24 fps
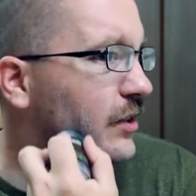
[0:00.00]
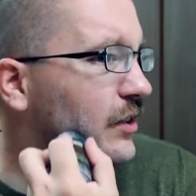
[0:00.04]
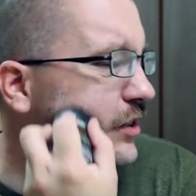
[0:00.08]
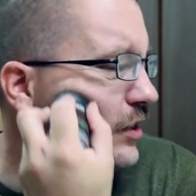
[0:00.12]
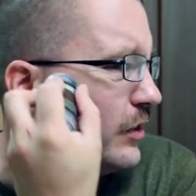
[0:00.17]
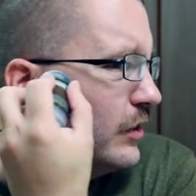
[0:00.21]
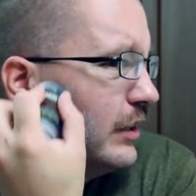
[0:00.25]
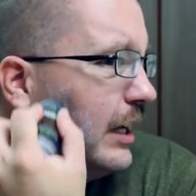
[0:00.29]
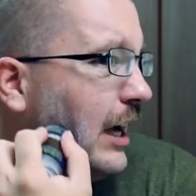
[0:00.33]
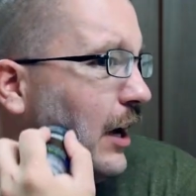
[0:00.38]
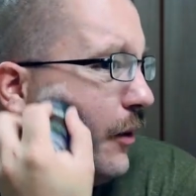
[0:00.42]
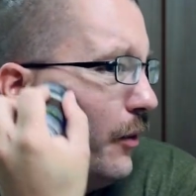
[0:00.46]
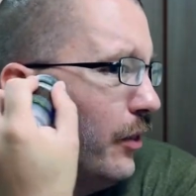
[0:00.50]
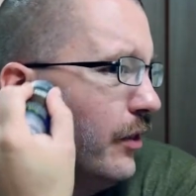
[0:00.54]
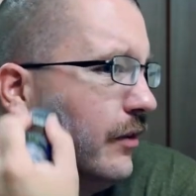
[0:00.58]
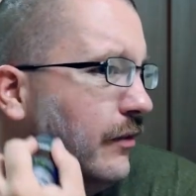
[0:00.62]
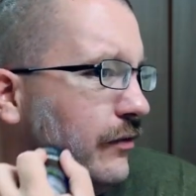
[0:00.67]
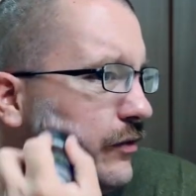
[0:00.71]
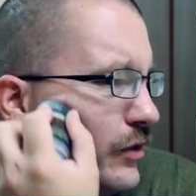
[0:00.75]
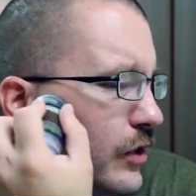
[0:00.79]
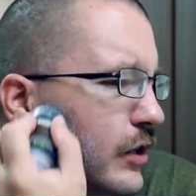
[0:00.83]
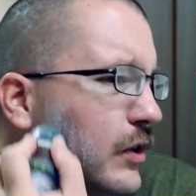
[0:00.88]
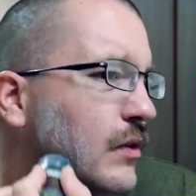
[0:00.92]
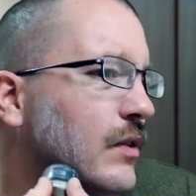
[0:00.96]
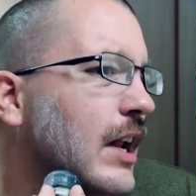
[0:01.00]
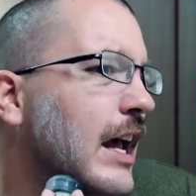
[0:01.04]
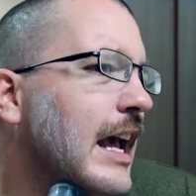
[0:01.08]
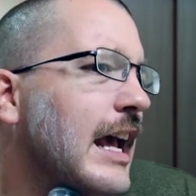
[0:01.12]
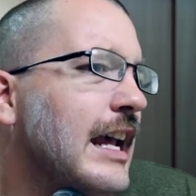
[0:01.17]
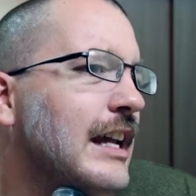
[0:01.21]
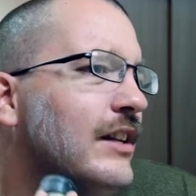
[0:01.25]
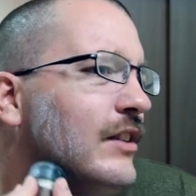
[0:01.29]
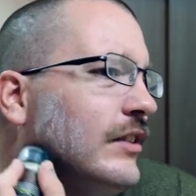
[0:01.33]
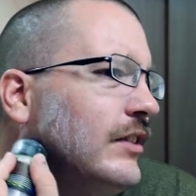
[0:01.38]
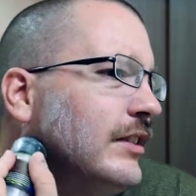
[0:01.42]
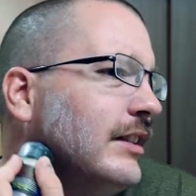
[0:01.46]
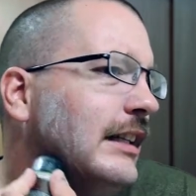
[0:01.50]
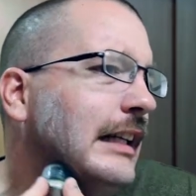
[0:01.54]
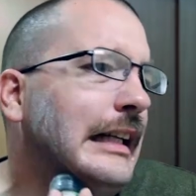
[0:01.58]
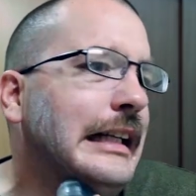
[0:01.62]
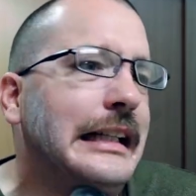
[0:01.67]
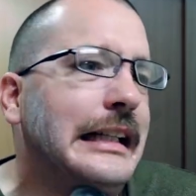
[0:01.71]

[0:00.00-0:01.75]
south of 2 days.